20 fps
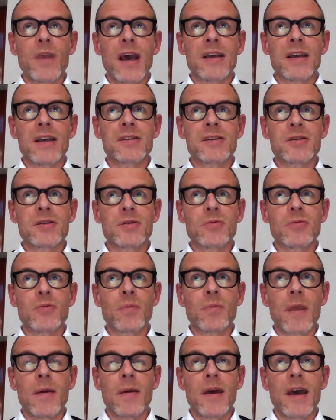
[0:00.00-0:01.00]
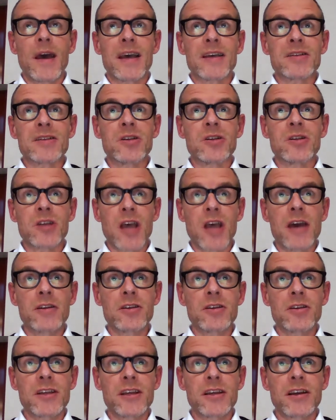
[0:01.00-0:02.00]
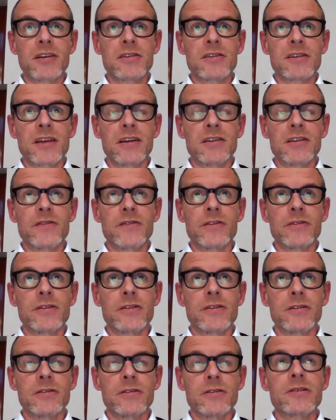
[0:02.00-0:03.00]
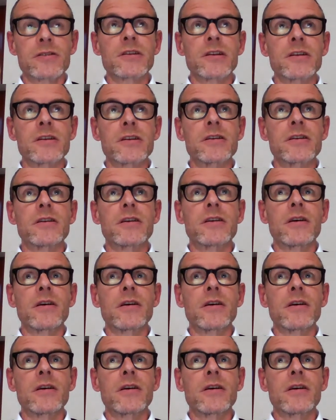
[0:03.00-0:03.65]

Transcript: as designers, take ourselves very seriously.